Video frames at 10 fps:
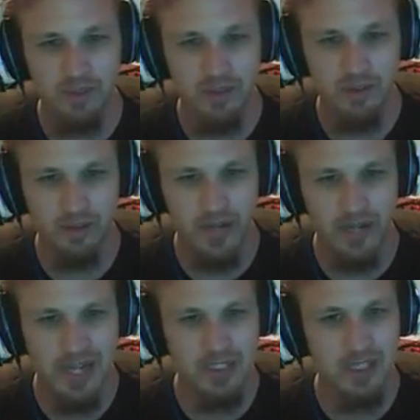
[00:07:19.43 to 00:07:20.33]
Or
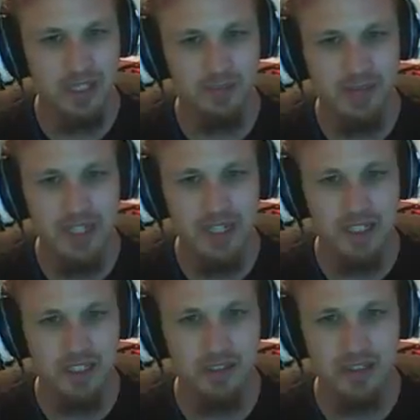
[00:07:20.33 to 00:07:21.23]
actually I might
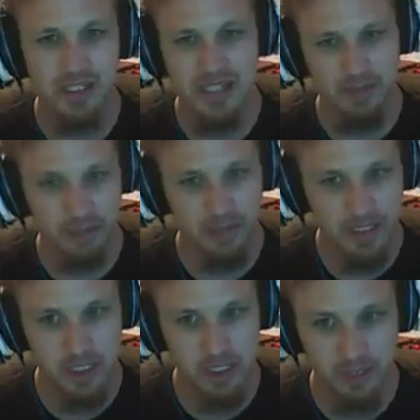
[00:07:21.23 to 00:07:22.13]
just do the demolition.